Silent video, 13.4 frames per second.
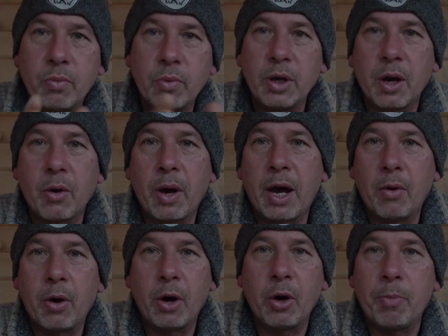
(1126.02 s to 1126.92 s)

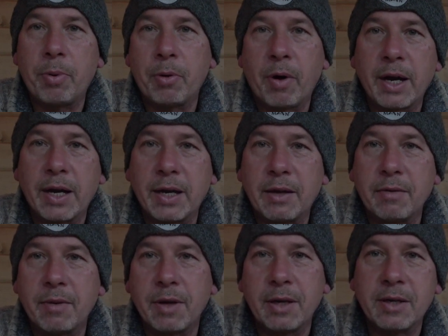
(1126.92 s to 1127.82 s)
how I operate
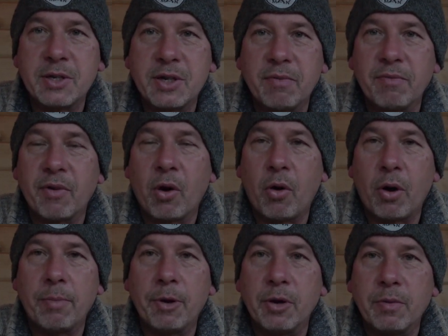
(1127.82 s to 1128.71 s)
in this
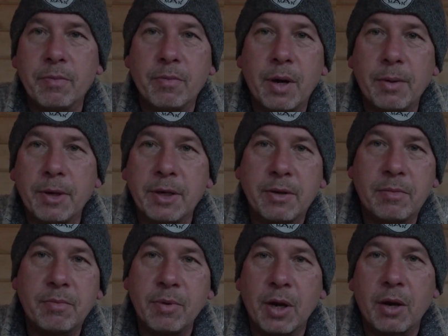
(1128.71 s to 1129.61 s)
environment, maybe
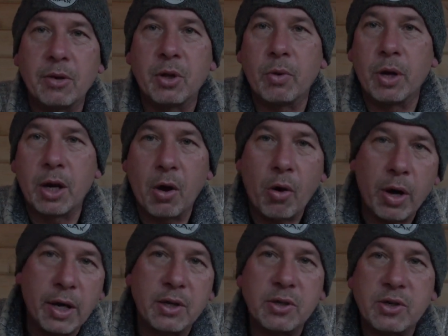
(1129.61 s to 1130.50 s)
do a
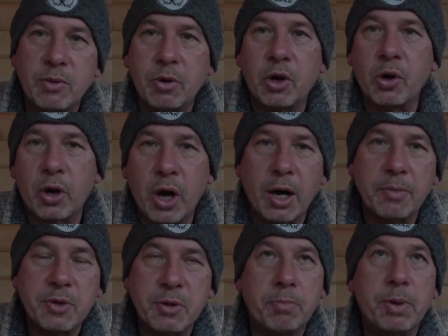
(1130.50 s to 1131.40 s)
night and some
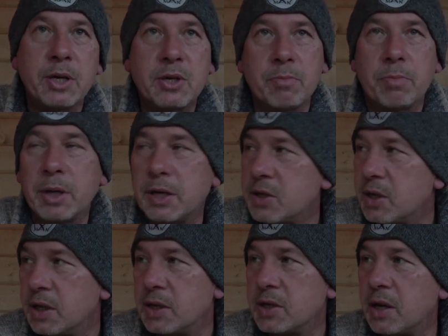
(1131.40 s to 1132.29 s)
cook-ups and bits and
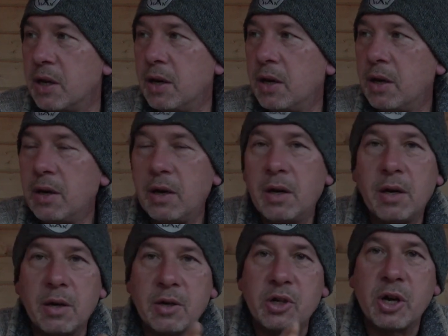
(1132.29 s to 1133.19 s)
pieces,
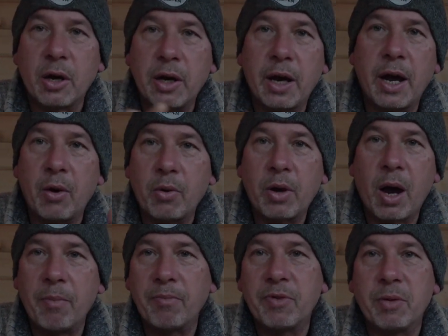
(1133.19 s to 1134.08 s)
and show you how
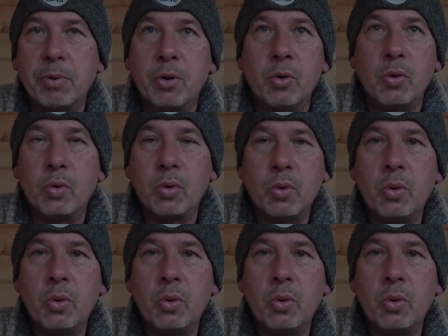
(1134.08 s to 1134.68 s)
comfortable